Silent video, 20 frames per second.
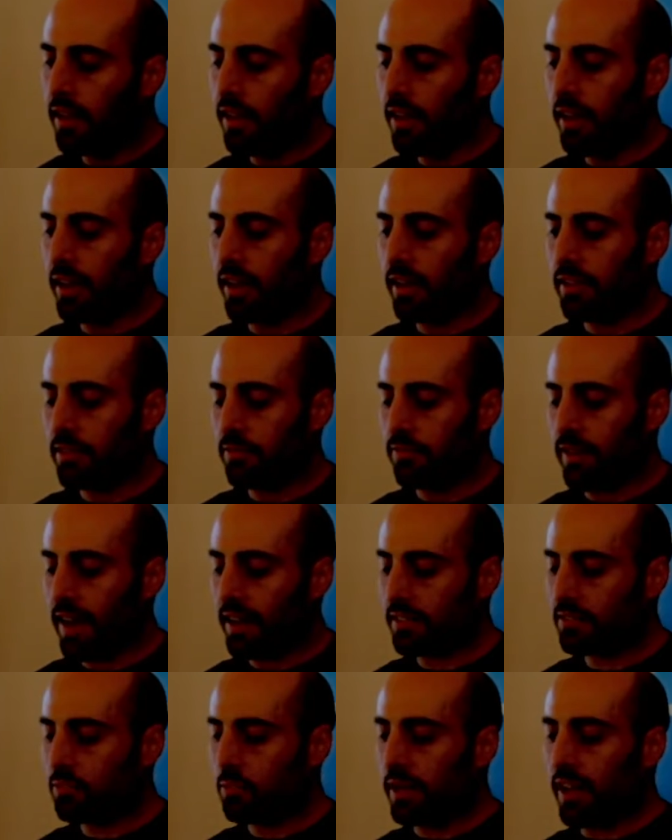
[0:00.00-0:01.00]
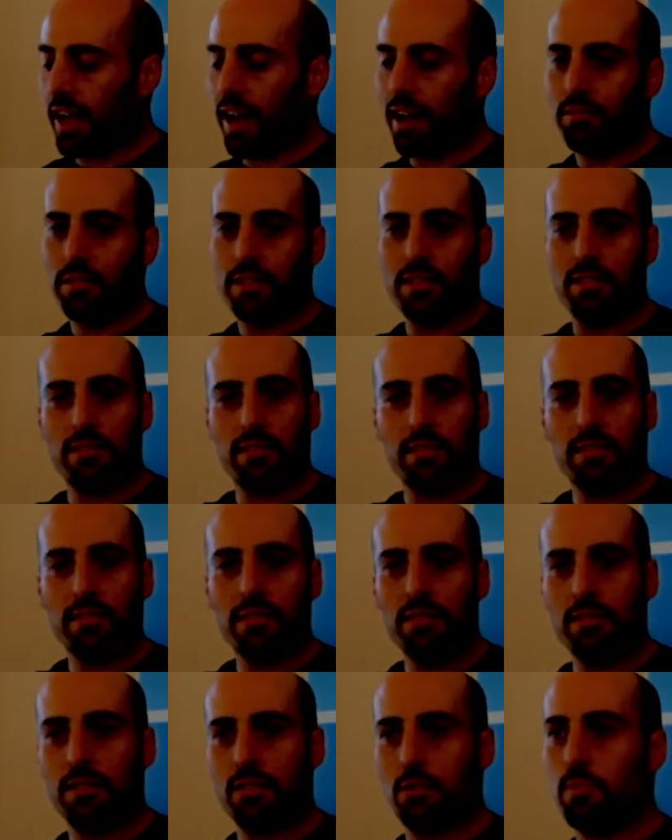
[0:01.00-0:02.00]
And in fact, we have
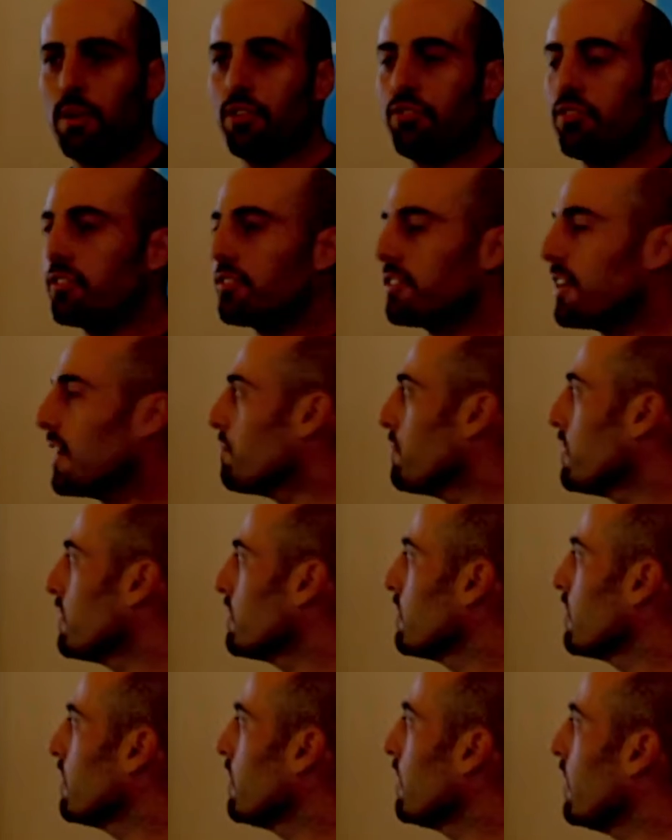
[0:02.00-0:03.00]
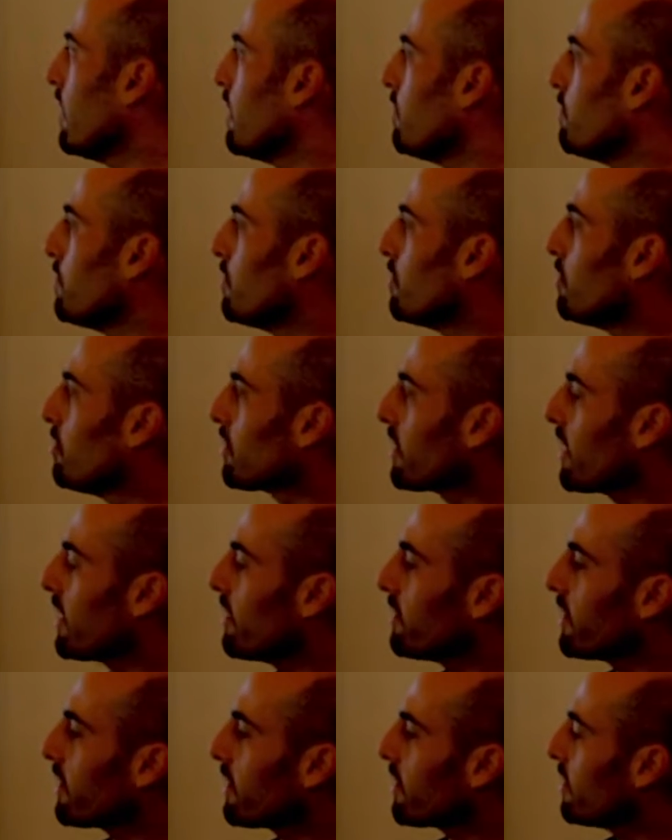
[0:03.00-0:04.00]
this mission statement, or kind
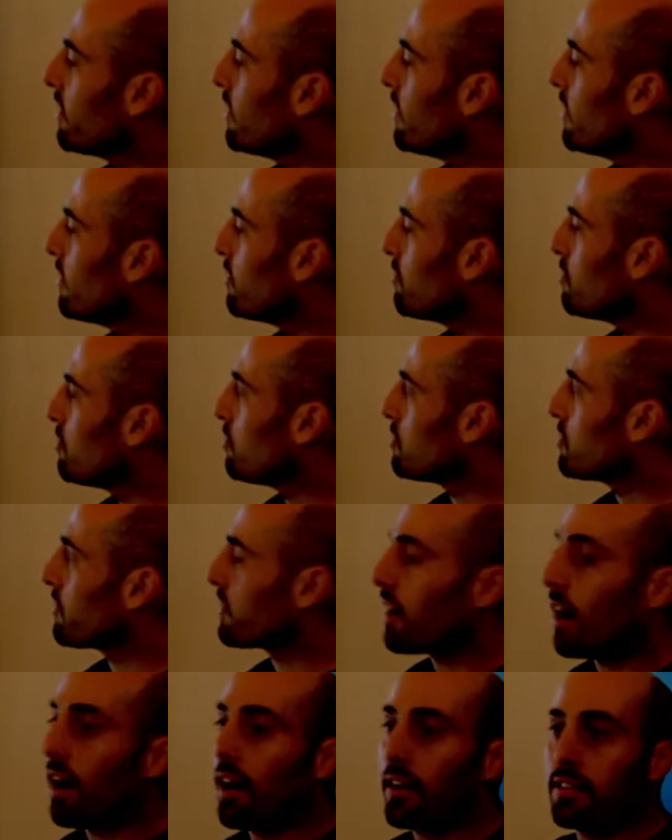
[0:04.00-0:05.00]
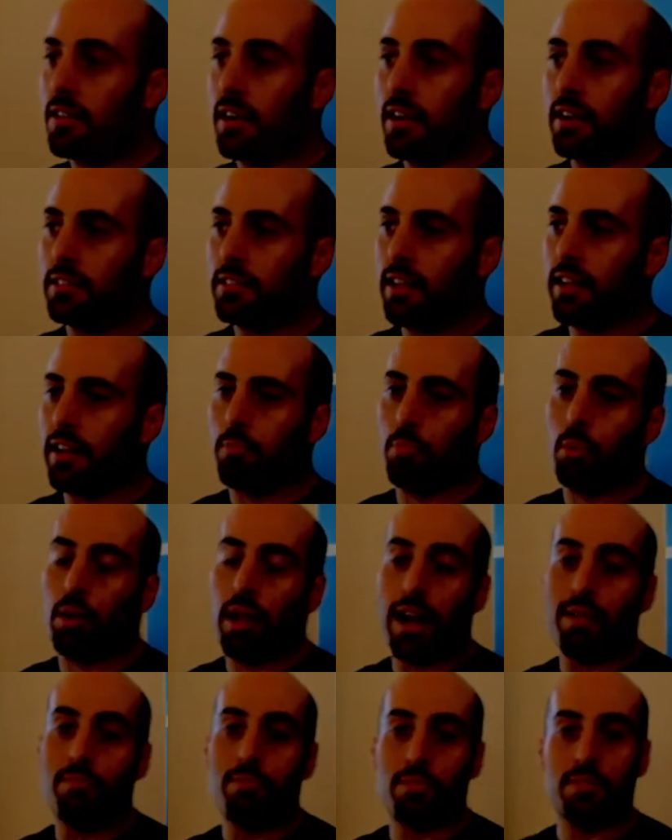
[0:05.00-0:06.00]
of like rules of conduct that
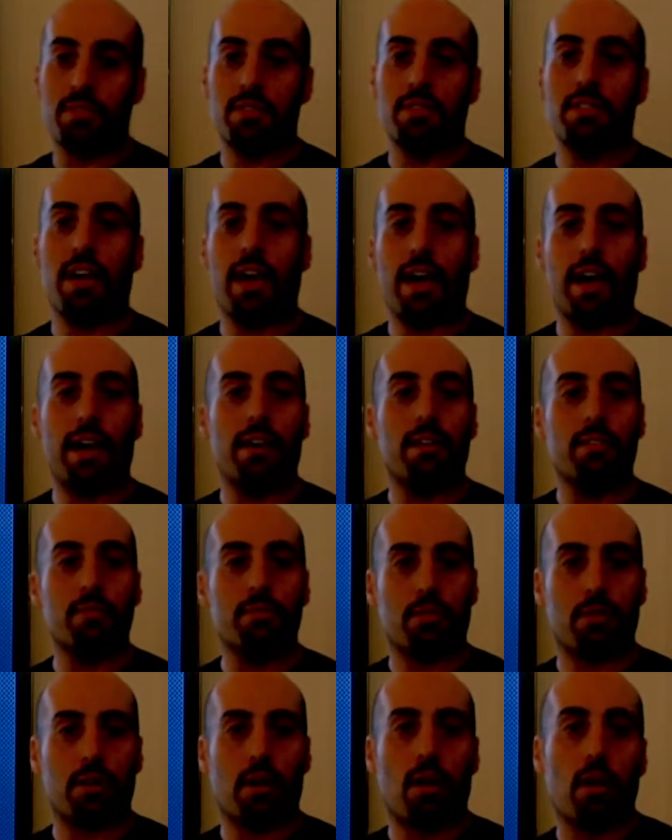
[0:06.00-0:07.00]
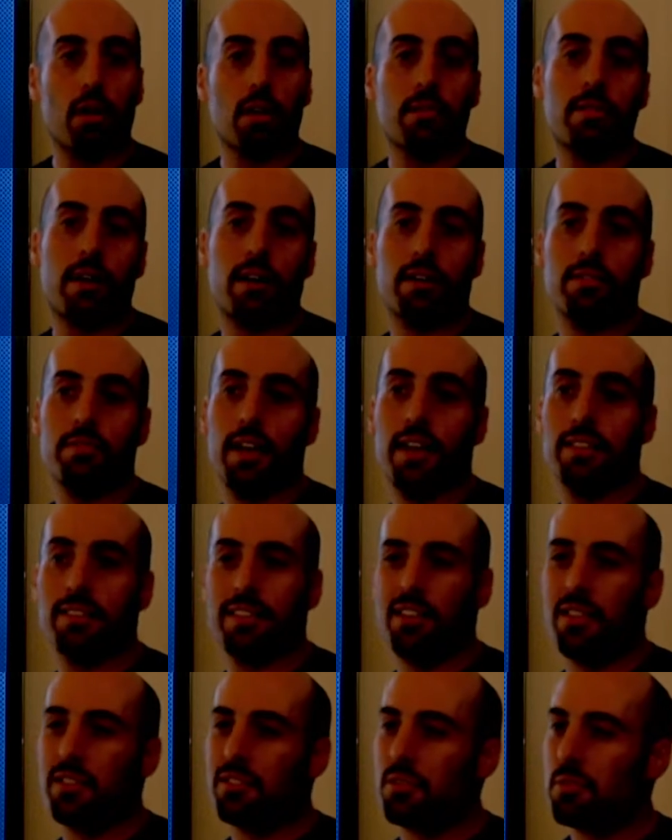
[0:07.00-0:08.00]
apply for today, for all of our events.
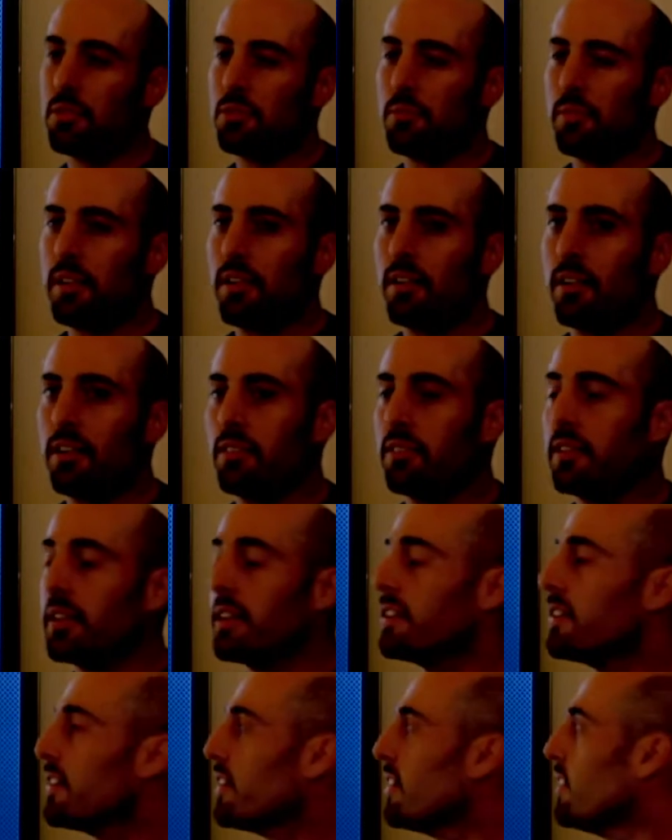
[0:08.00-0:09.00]
I know this one's going to be hard to read.